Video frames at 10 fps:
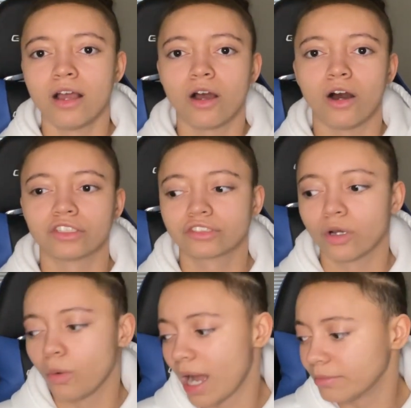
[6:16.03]

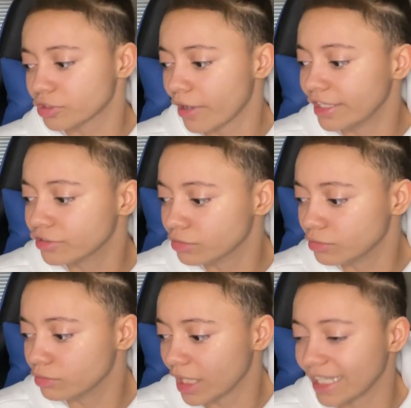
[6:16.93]
Also, I'm trying to,
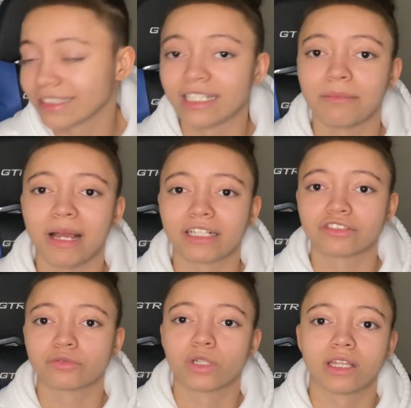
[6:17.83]
like I said, get back
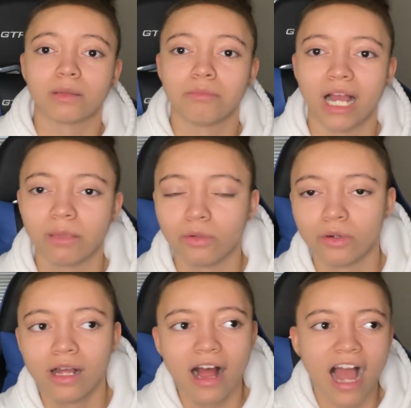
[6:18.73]
into reading the
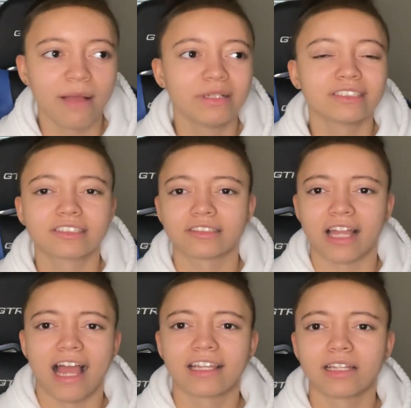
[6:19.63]
Bible. I've been
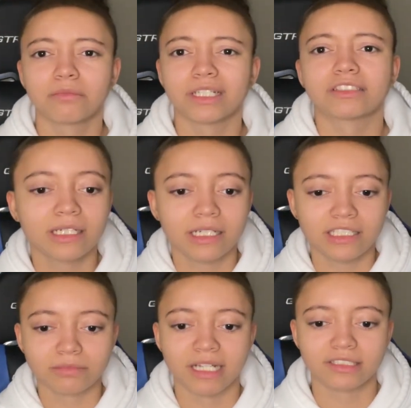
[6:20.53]
slacking, but this
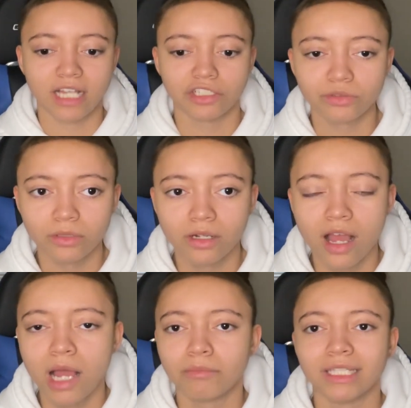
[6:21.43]
is my schedule.
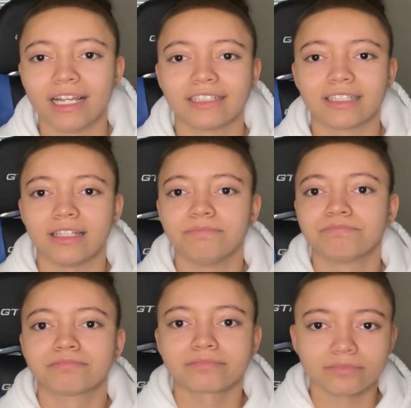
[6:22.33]
But like I said,
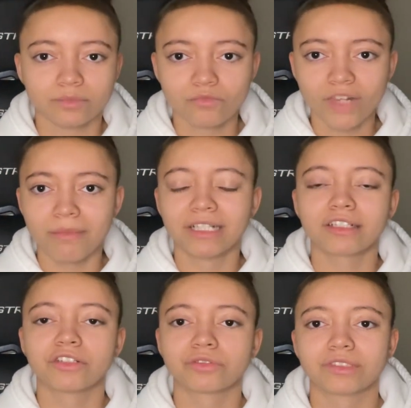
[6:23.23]
my
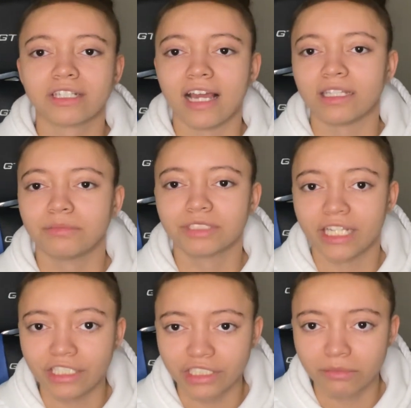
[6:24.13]
schedule is going to end up
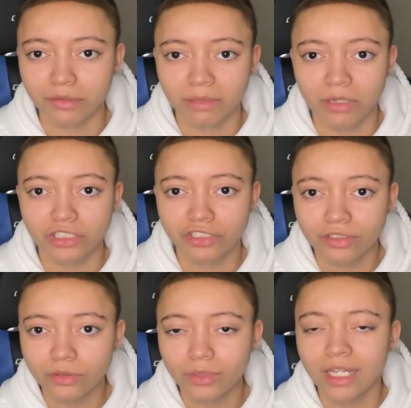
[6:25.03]
changing pretty much
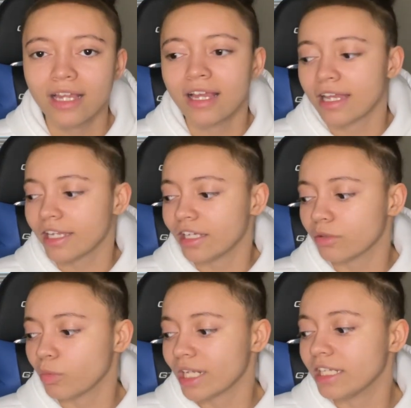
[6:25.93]
soon,
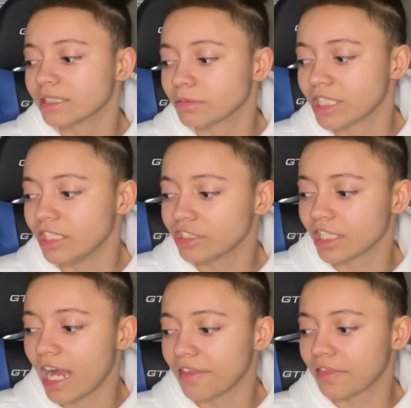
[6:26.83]
and when it ends up
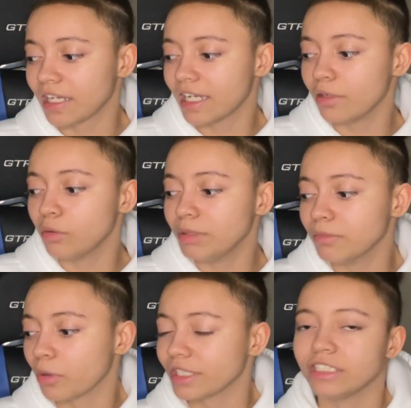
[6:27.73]
changing, I think it will be
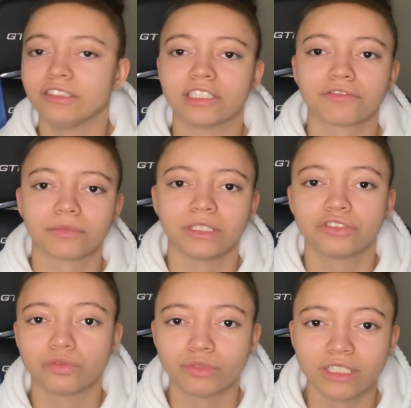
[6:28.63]
more easier for me
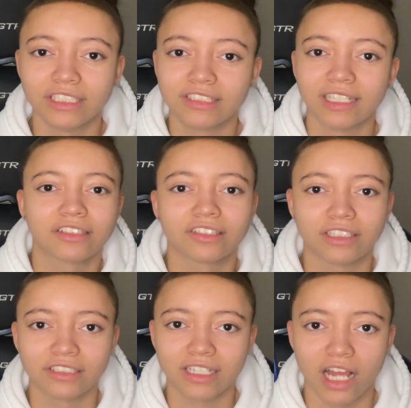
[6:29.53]
to really stick to
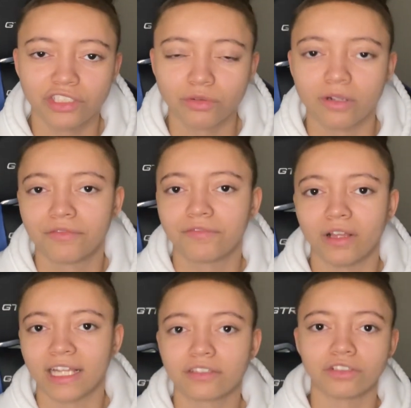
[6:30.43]
the schedule of,
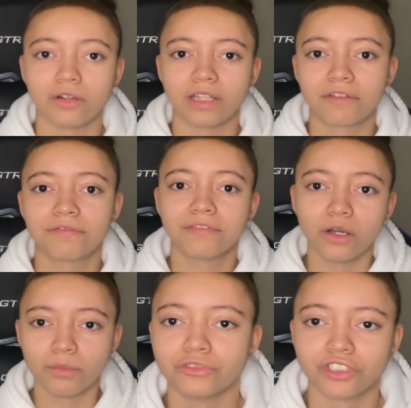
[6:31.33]
like, you know, like
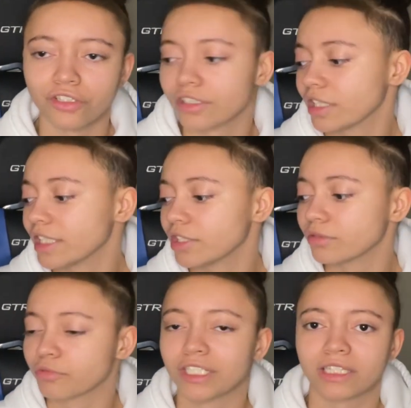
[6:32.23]
film journaling
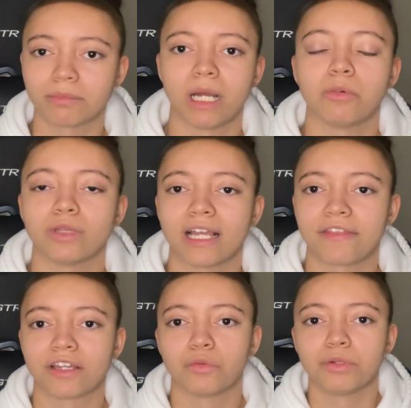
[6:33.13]
and reading the Bible. Like, I
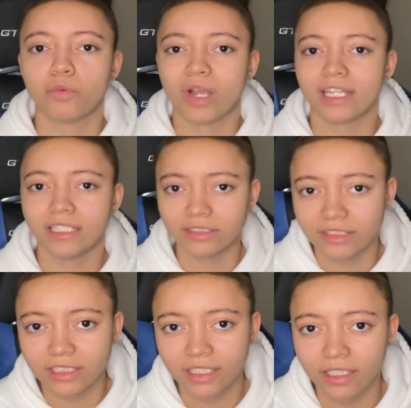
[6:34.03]
think it'll be way
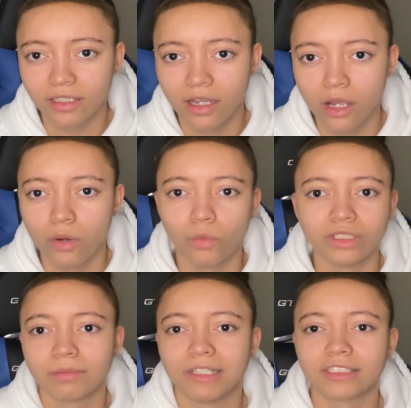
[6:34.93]
easier
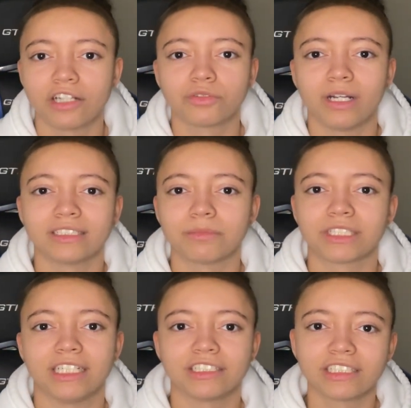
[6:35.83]
once my schedule ends up
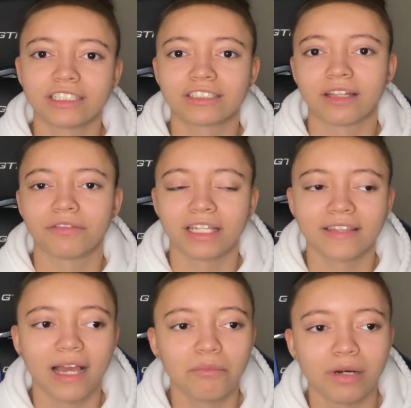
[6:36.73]
changing and stuff like
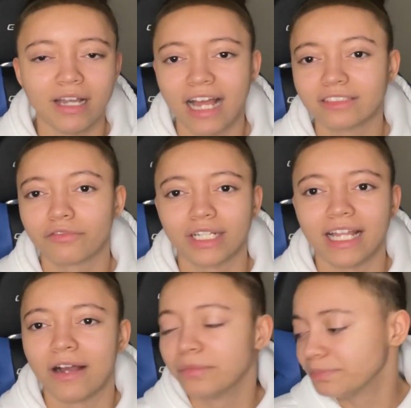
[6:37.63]
that. But as of right
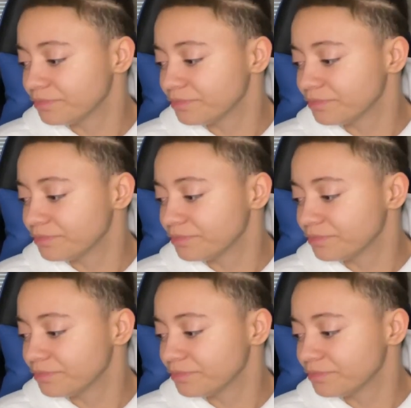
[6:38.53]
now,